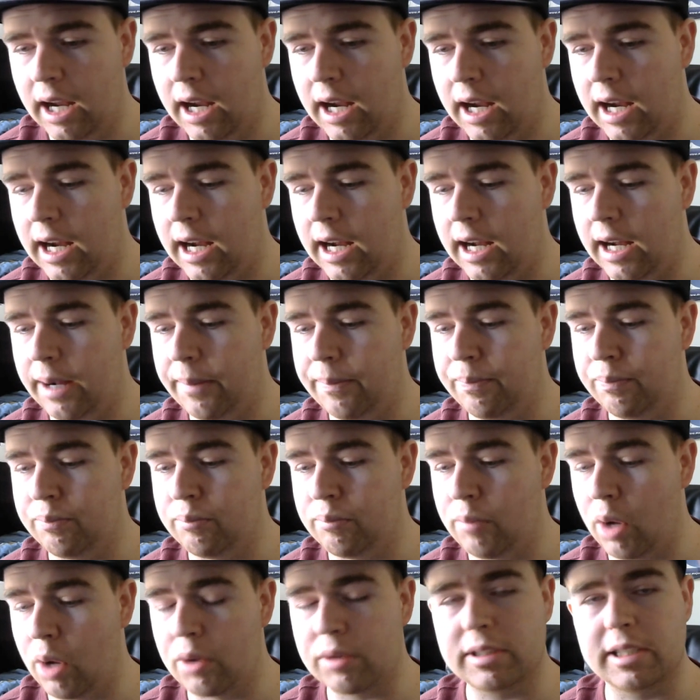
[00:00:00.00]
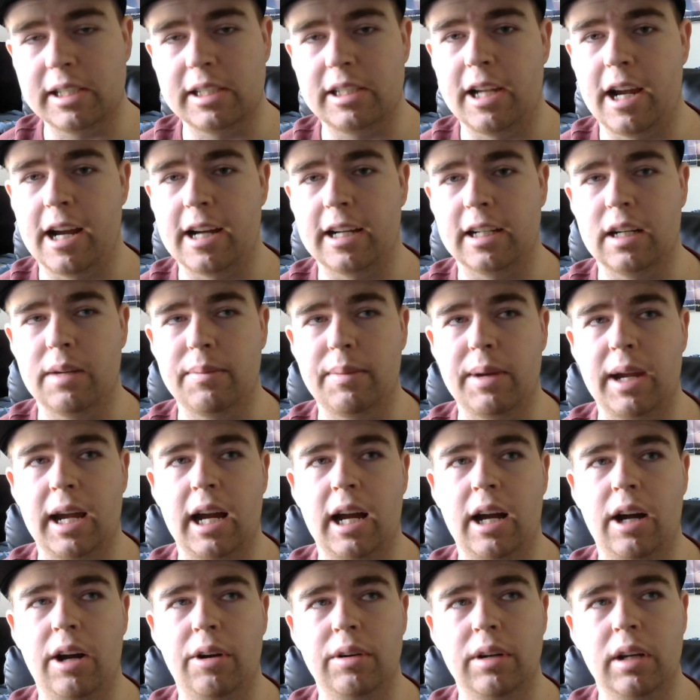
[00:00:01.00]
Um, mostly talking
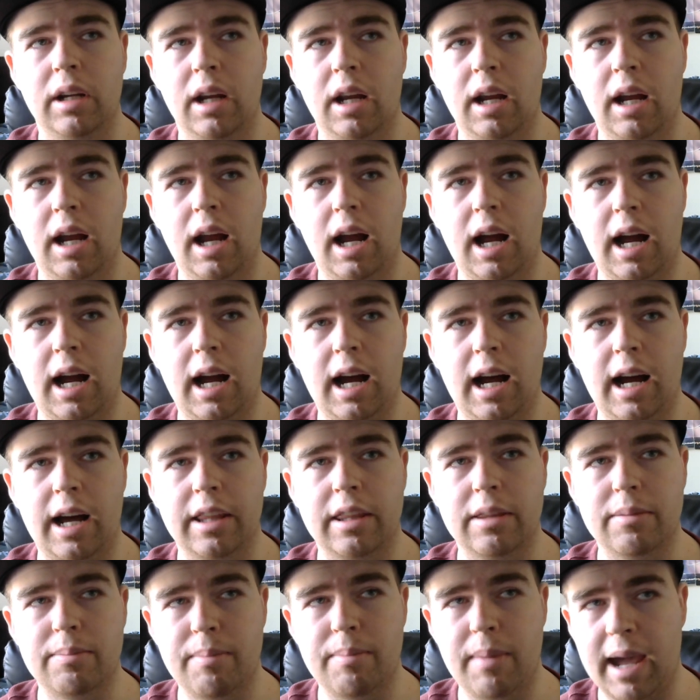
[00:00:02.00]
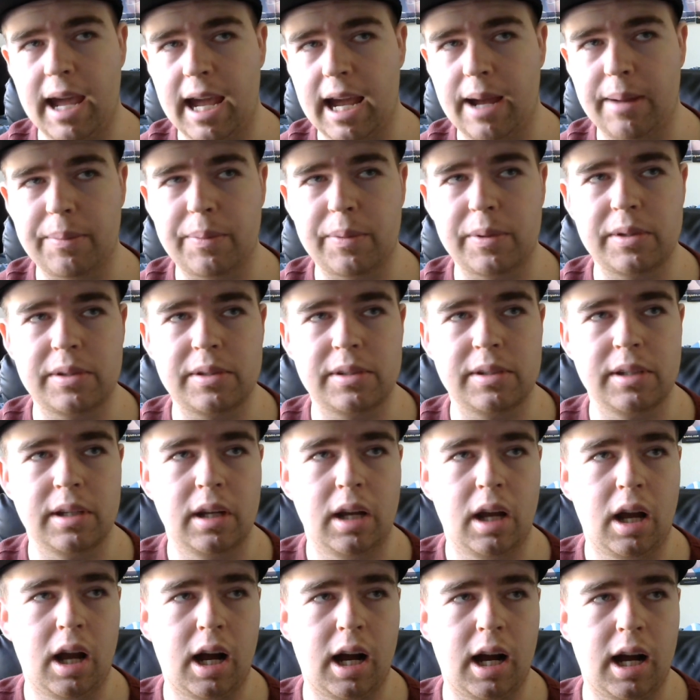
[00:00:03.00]
about uh, the maps.
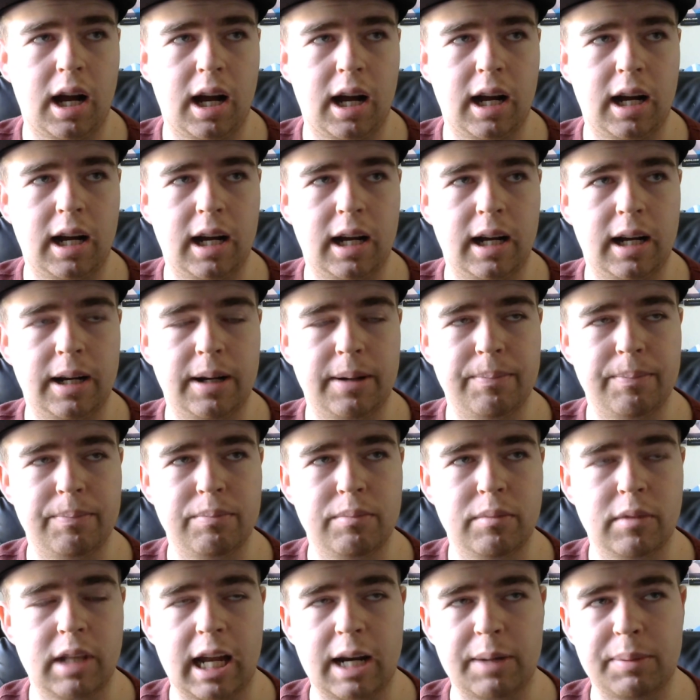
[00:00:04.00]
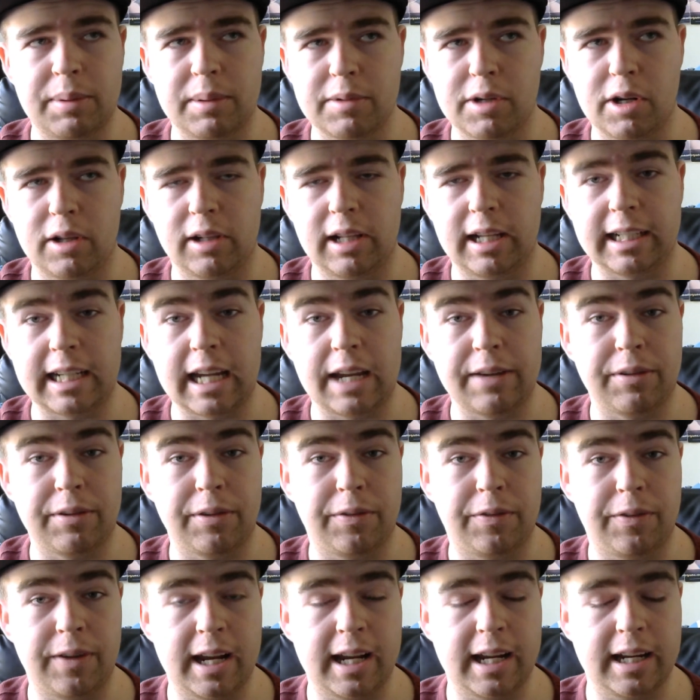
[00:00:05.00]
Um, a lot of people don't like F
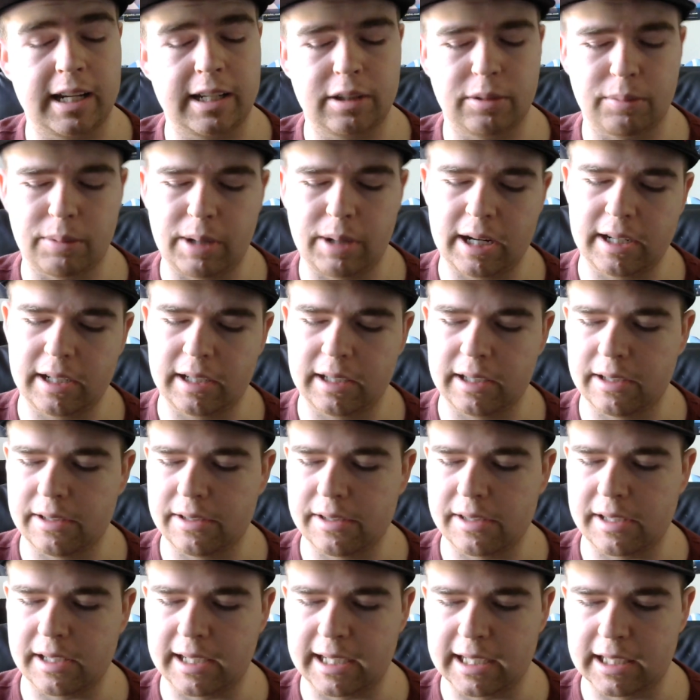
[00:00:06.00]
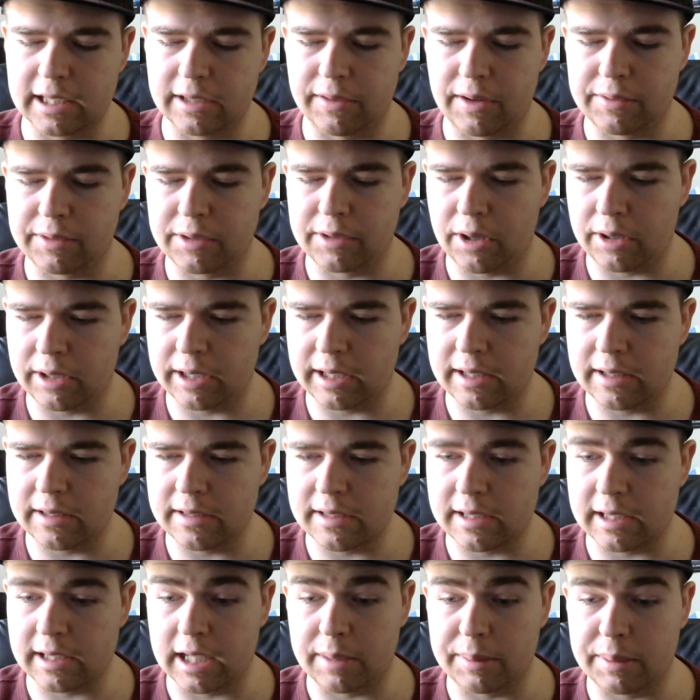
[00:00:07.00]
F A, the way it is in Halo five
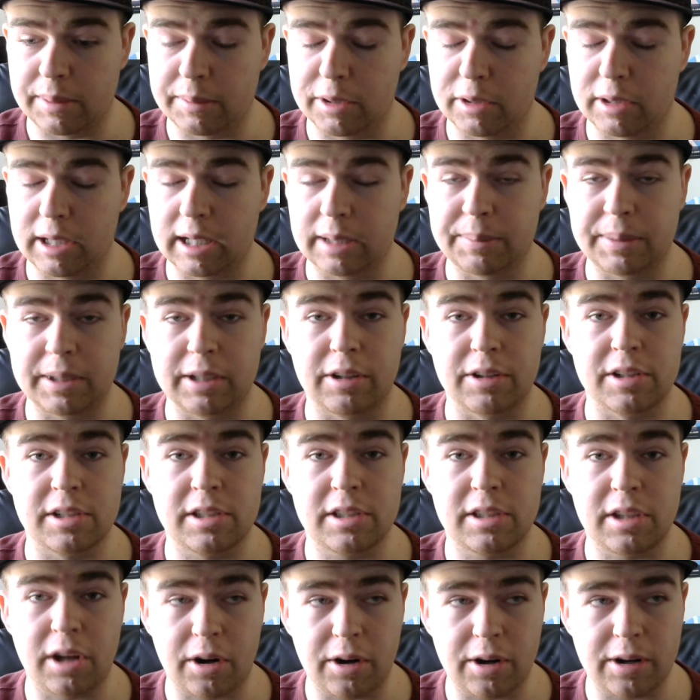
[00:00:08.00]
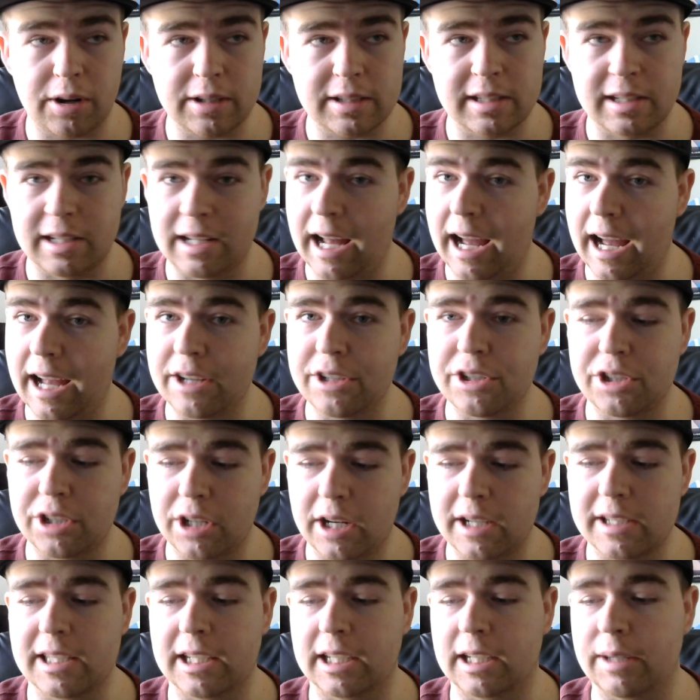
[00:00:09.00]
Guardians. A lot of people don't like B R stars, not
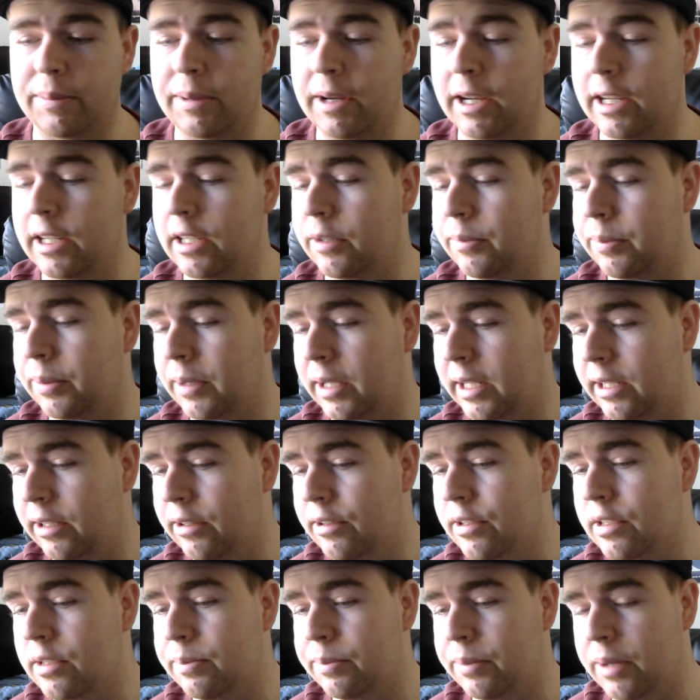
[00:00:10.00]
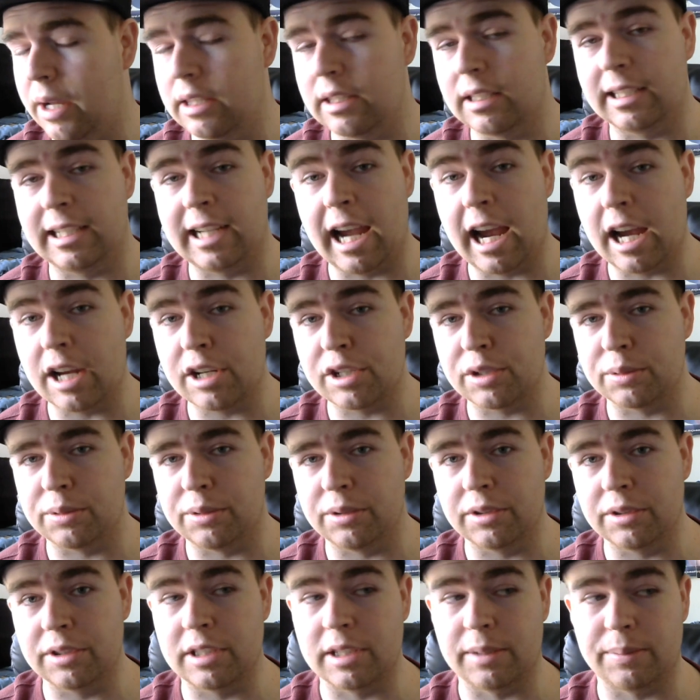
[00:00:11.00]
just the competitive players, but the
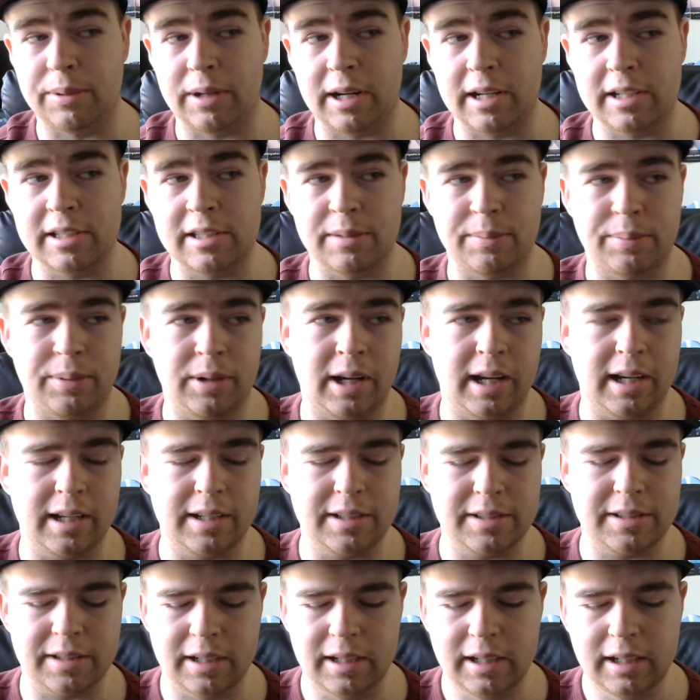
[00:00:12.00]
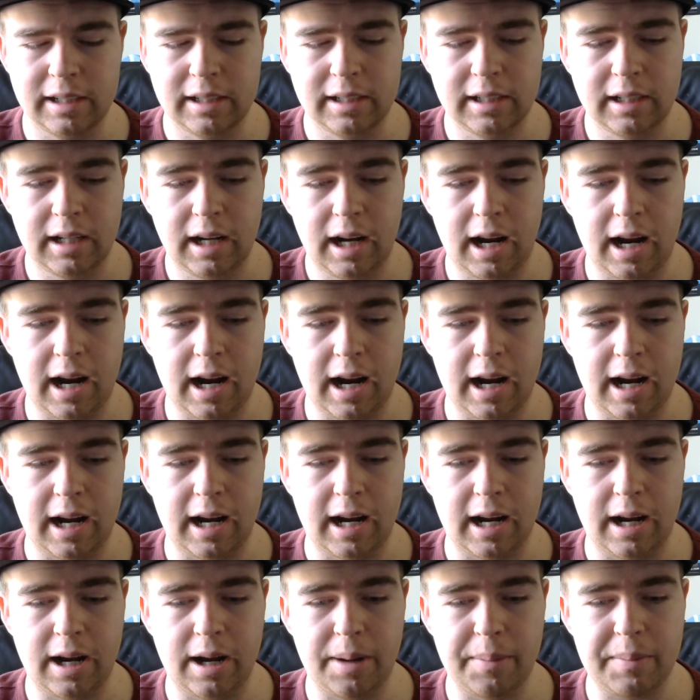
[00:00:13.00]
casuals, surprise, surprise.
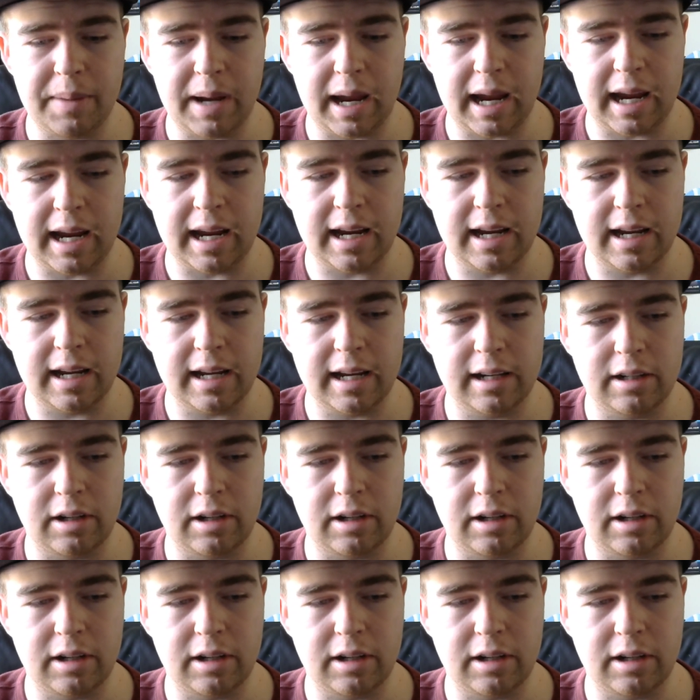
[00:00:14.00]
Um, and